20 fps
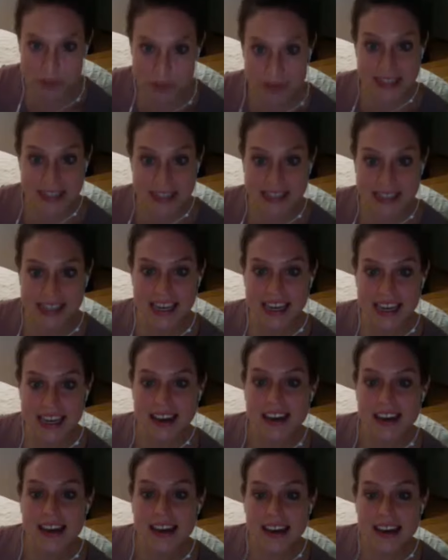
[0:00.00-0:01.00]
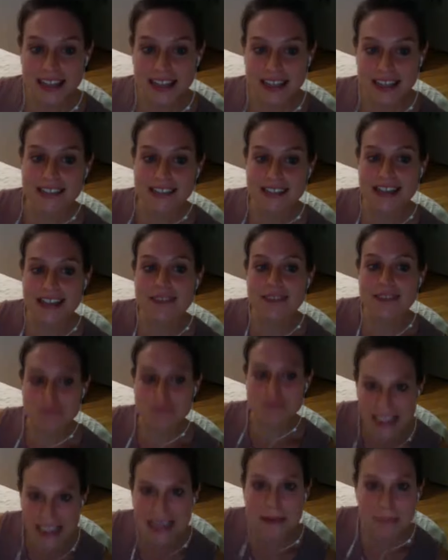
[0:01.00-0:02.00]
but it's
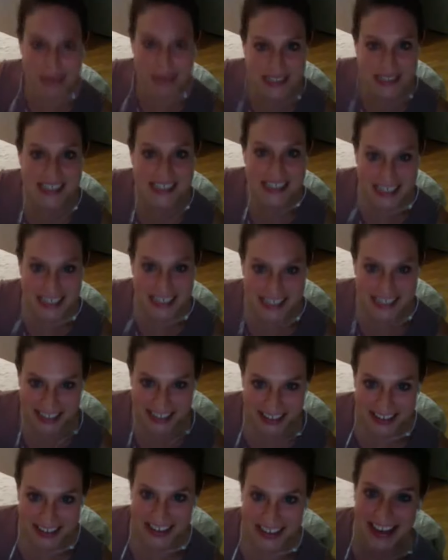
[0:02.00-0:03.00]
really a business here.